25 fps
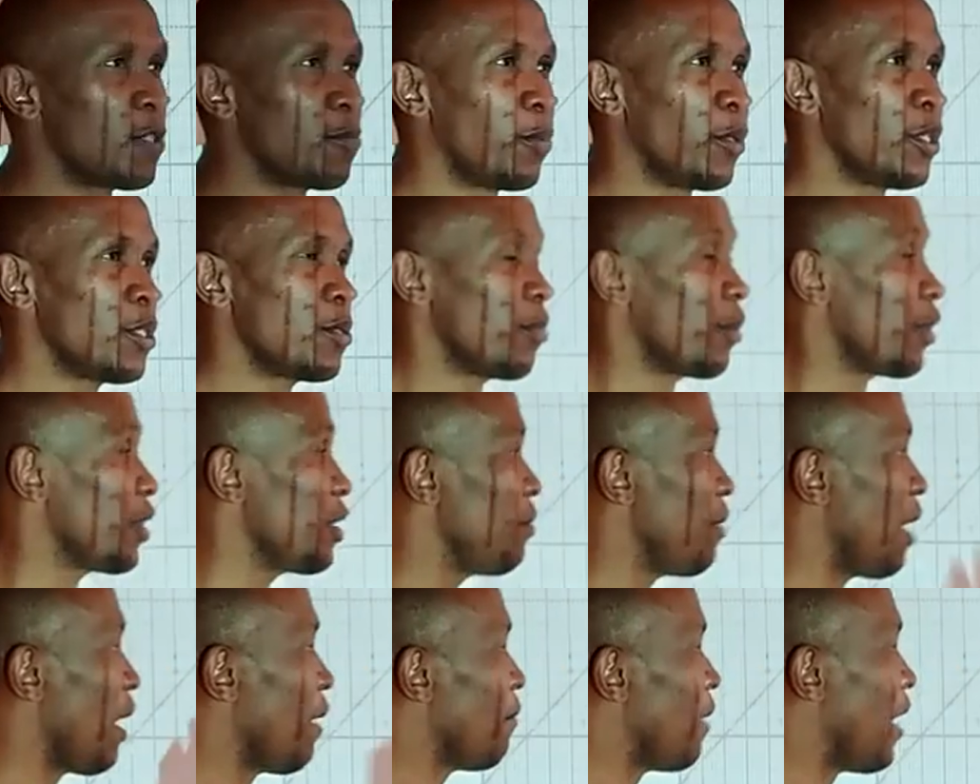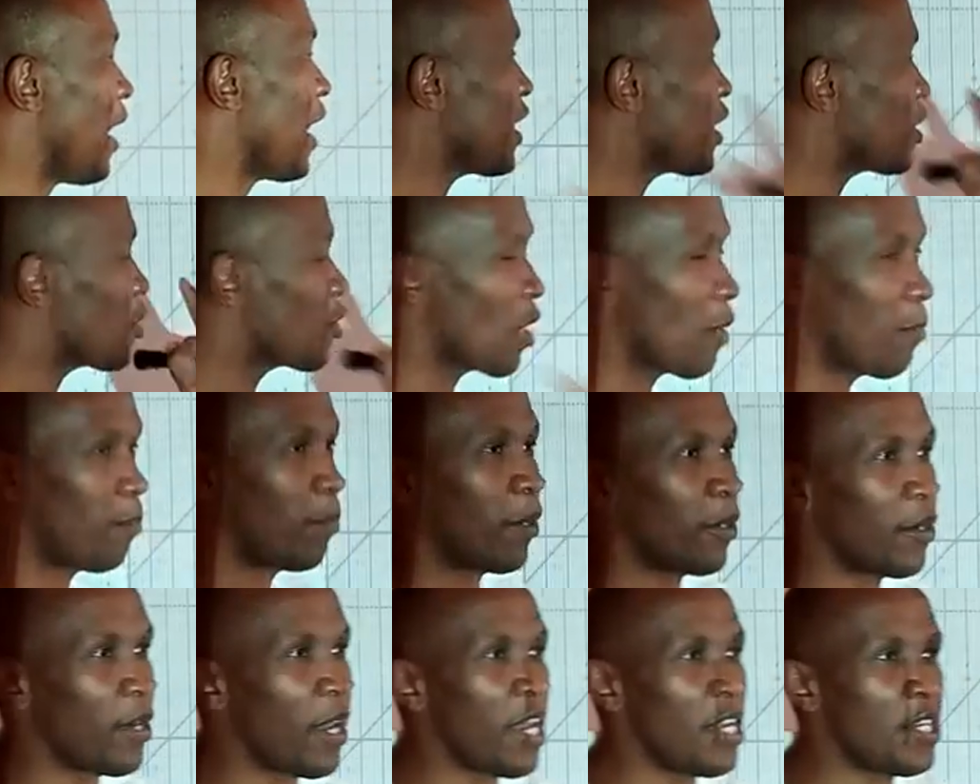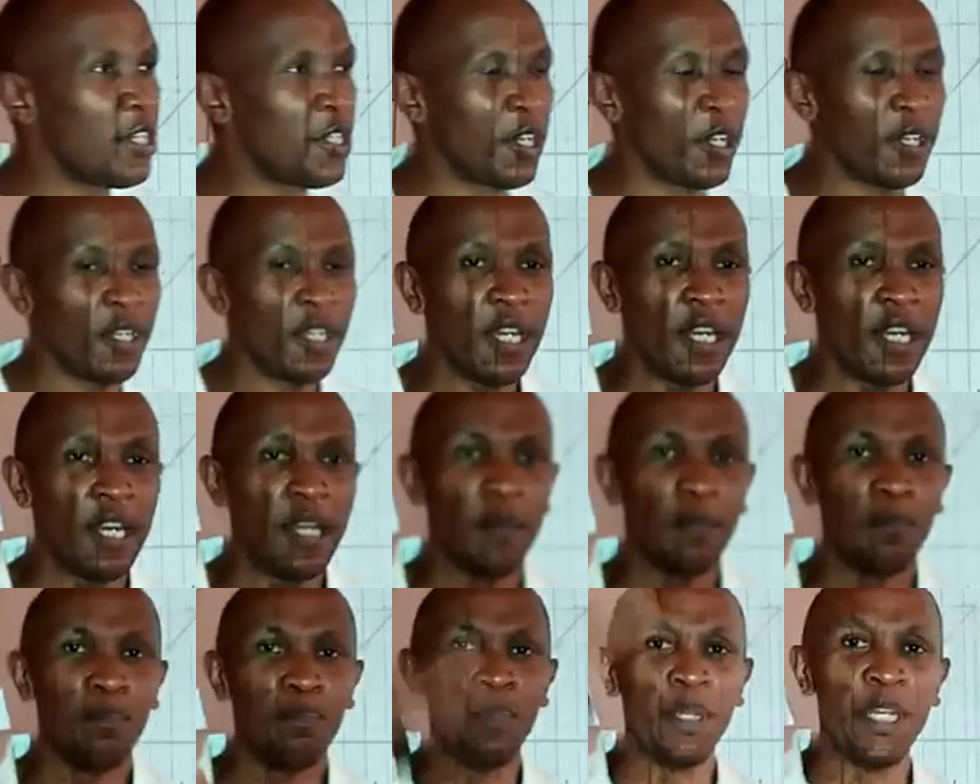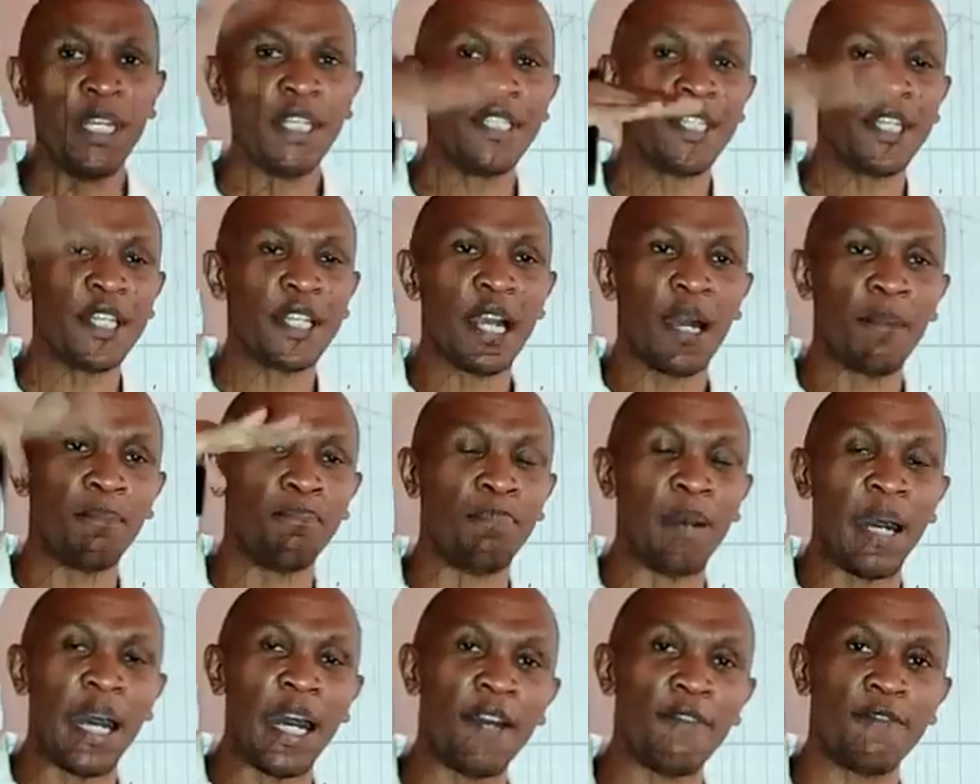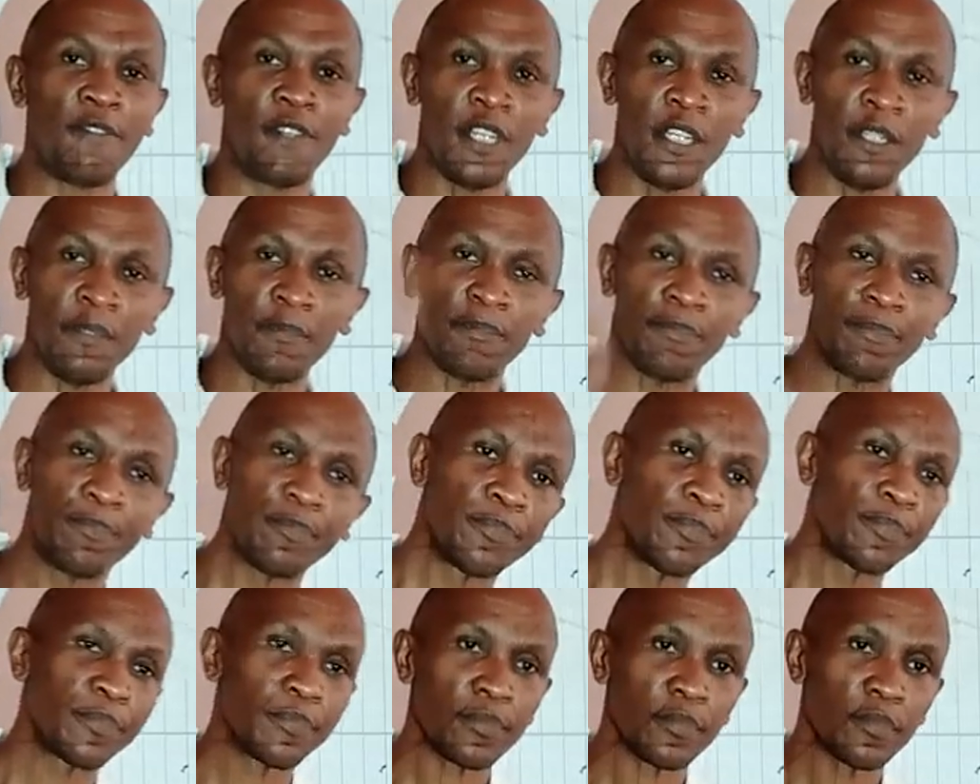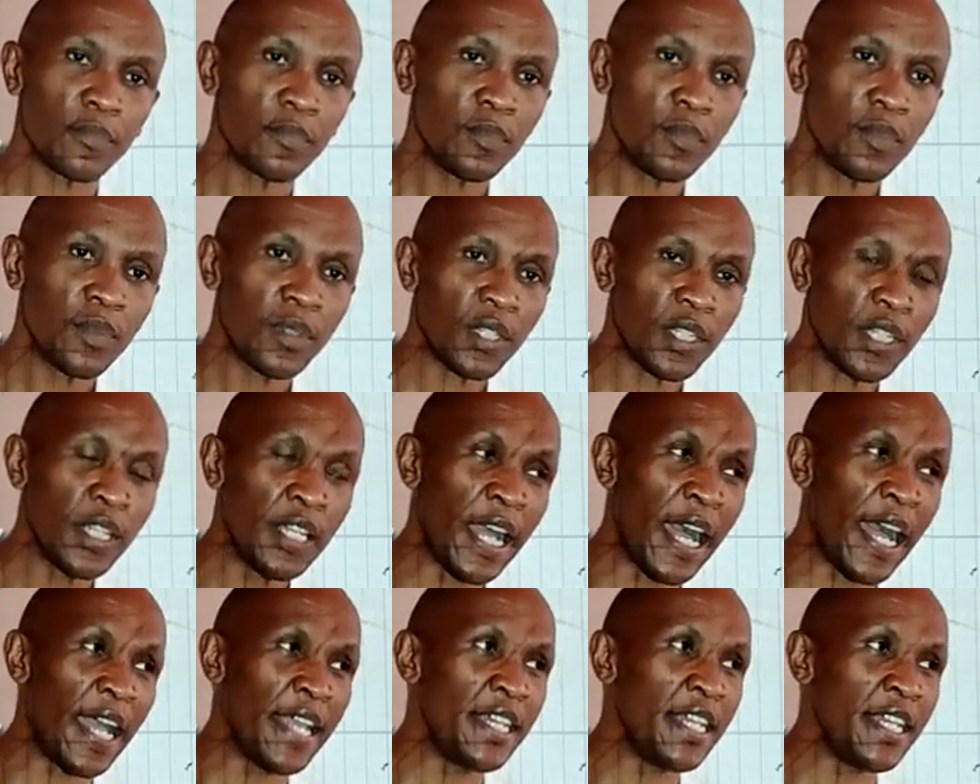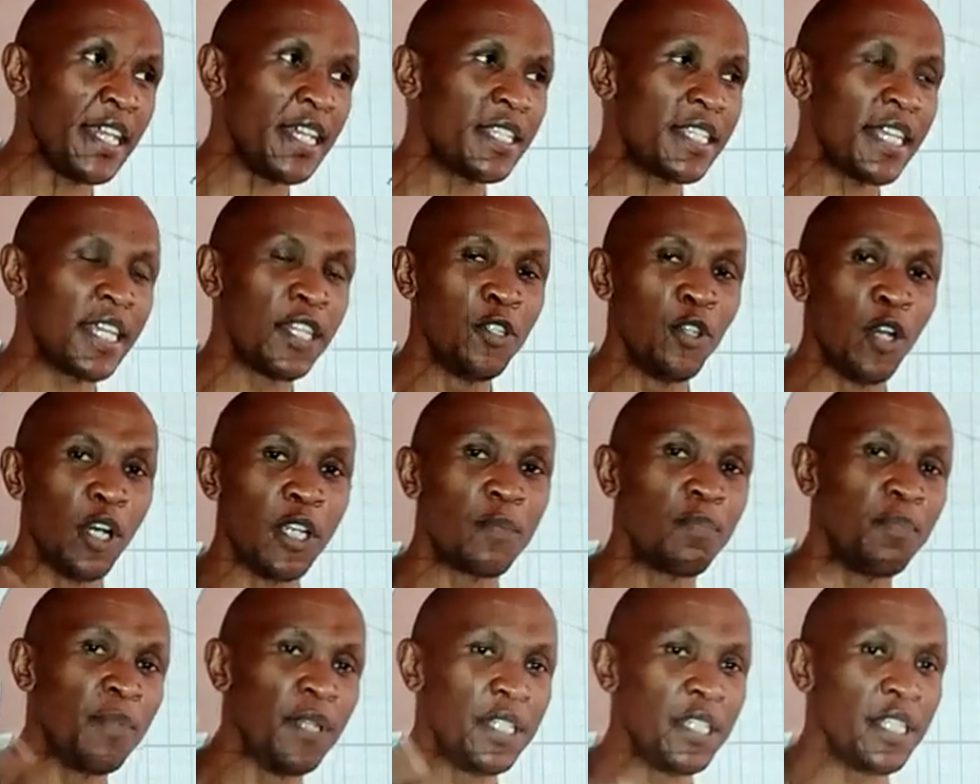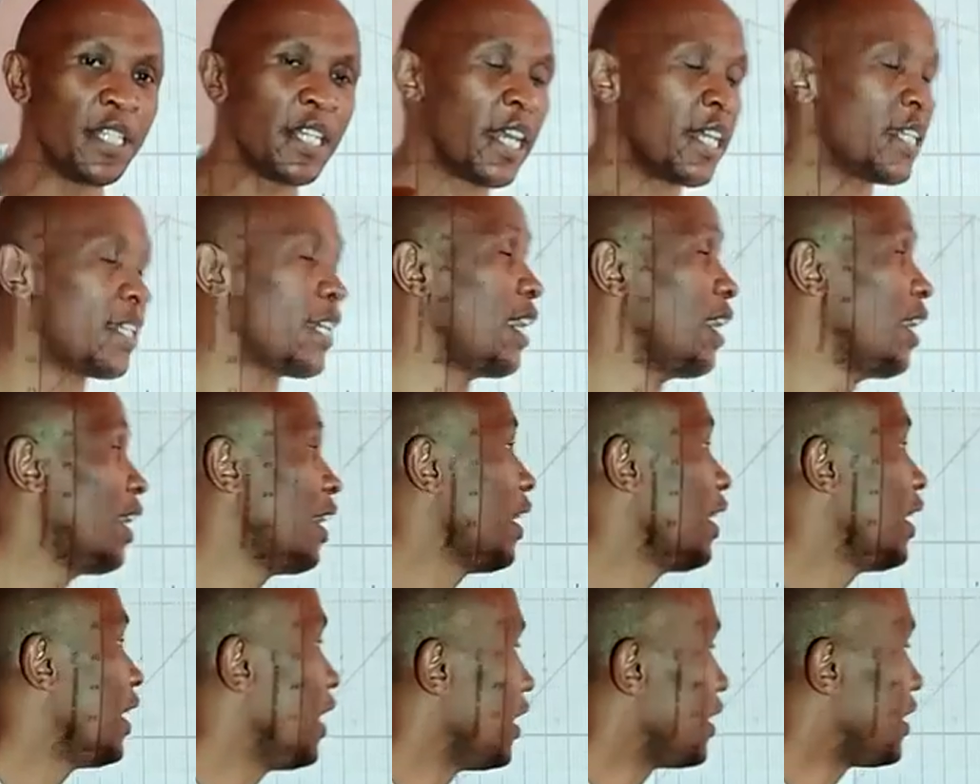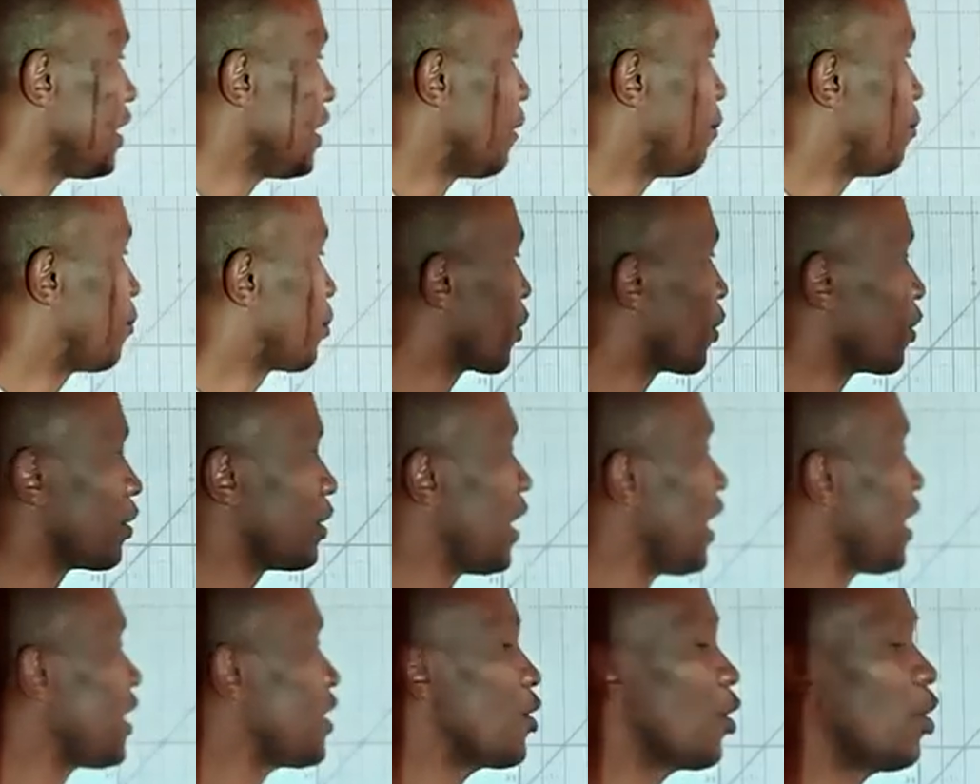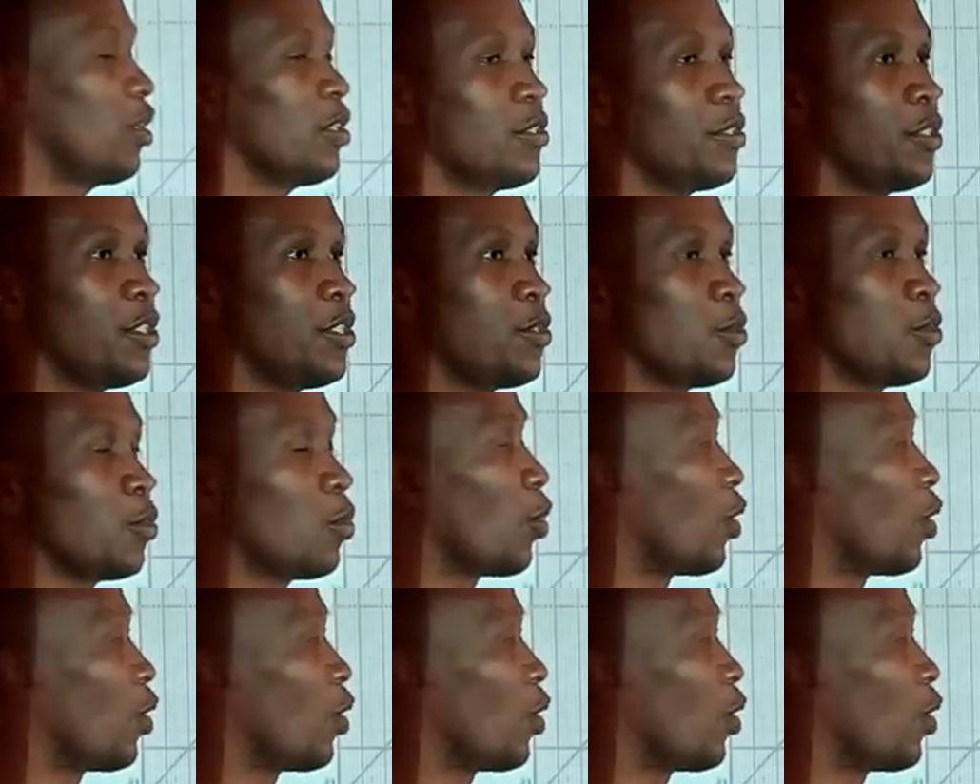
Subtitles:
as possible. Remember, extrapolation, meeting above the highest and not meeting at a plot. That's all you need to